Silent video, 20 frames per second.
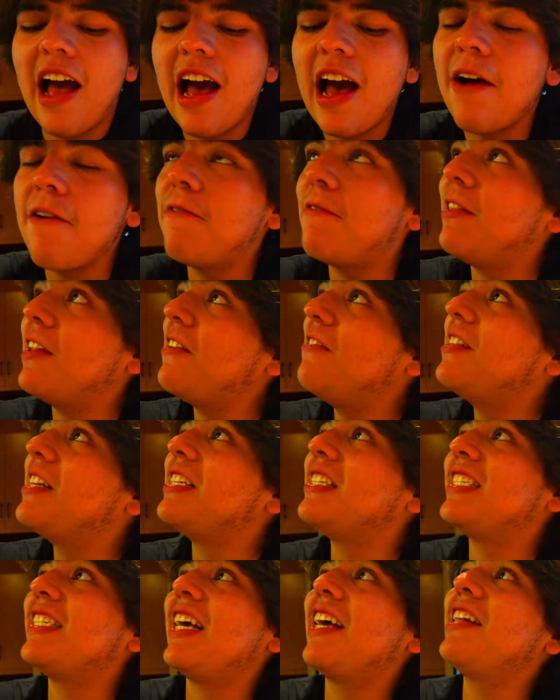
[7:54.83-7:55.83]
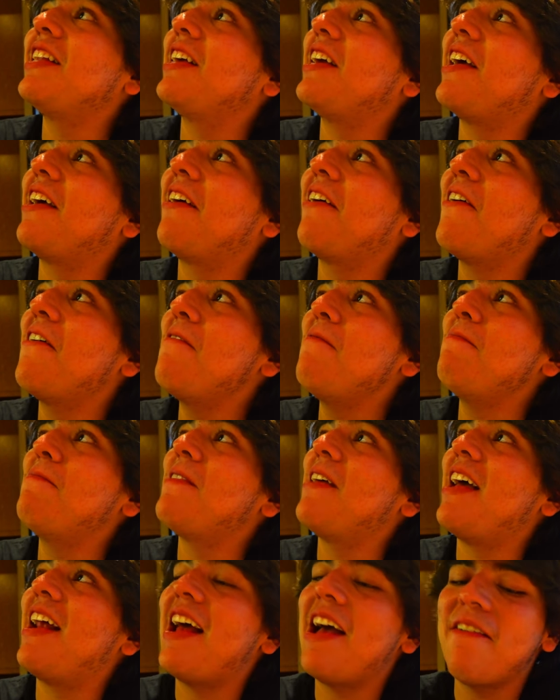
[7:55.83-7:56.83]
I've lived in San Diego,
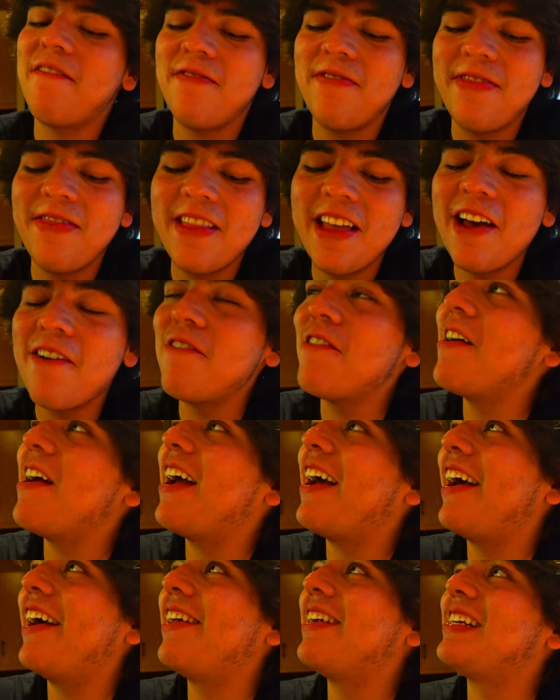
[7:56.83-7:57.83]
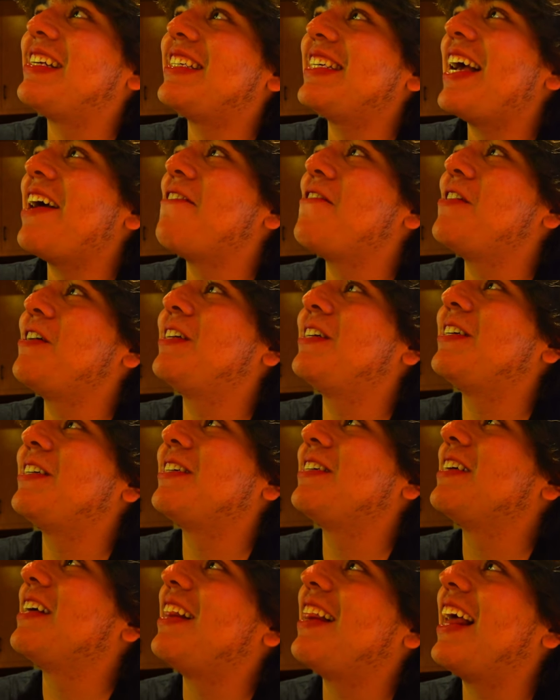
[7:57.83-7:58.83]
and I've never had a sandwich
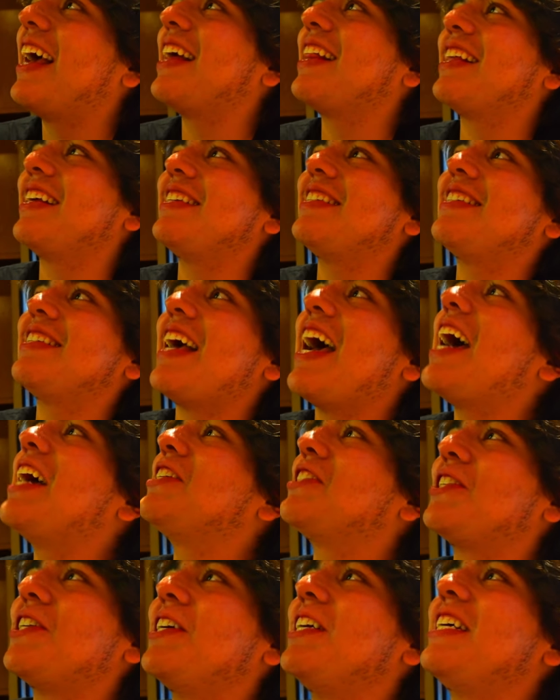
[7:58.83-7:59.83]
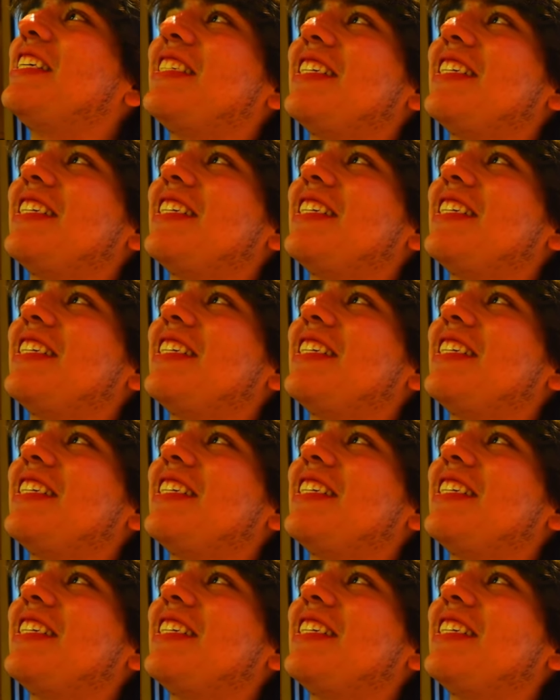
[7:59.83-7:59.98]
like this, as good as